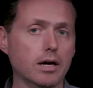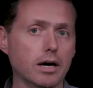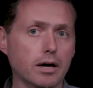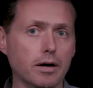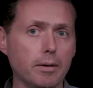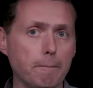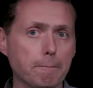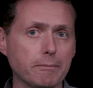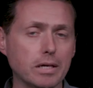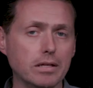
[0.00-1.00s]

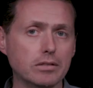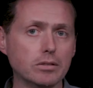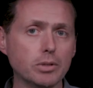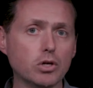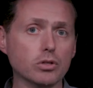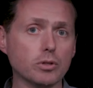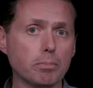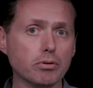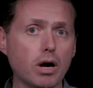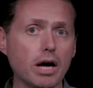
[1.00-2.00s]
Um, something called the
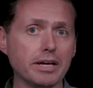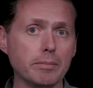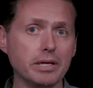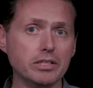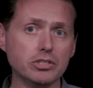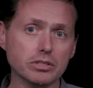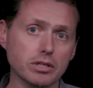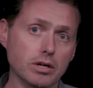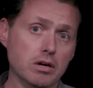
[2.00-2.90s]
prod image